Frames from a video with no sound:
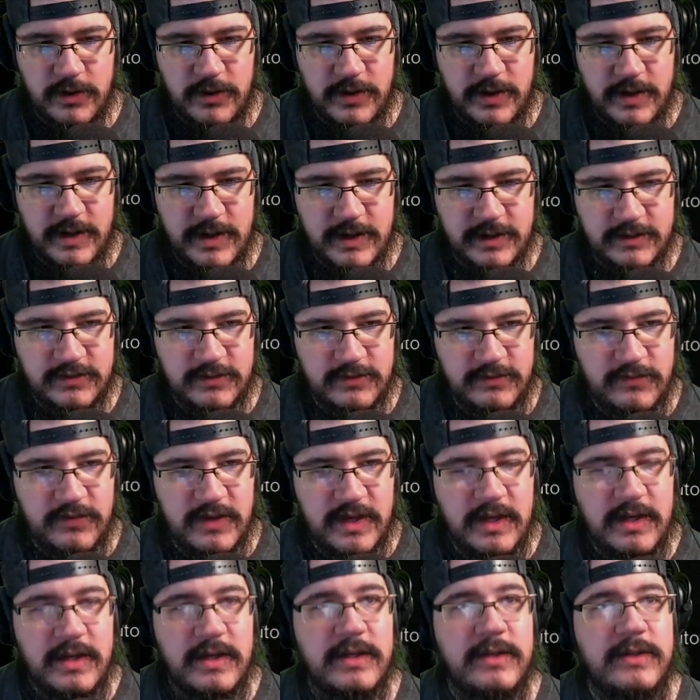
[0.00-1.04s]
the next
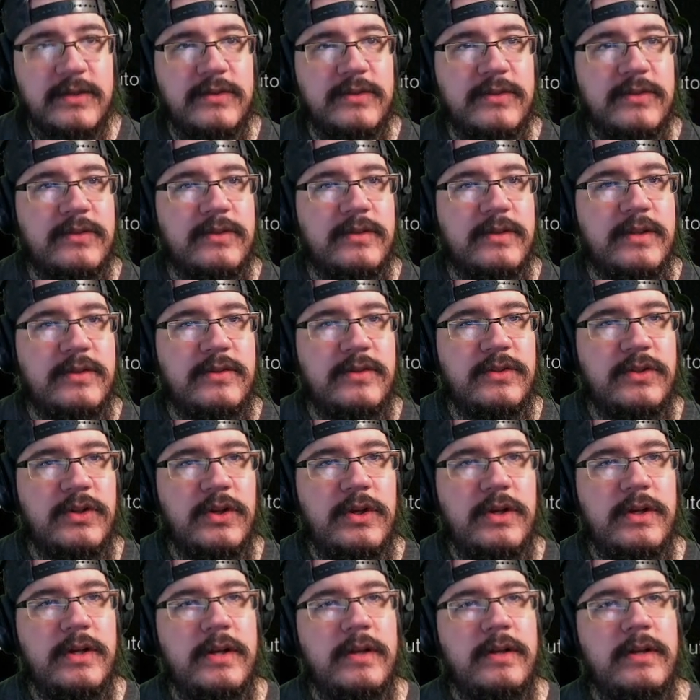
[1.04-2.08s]
phase. This is
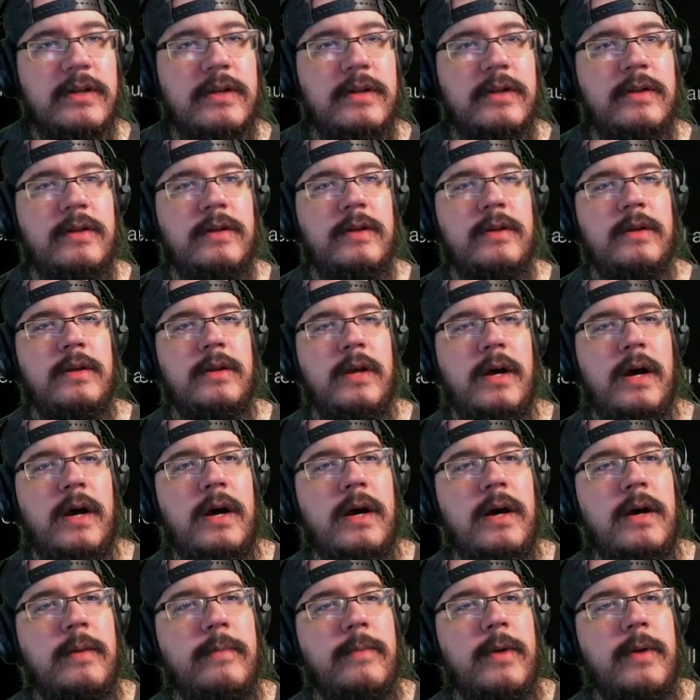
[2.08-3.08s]
good. Um,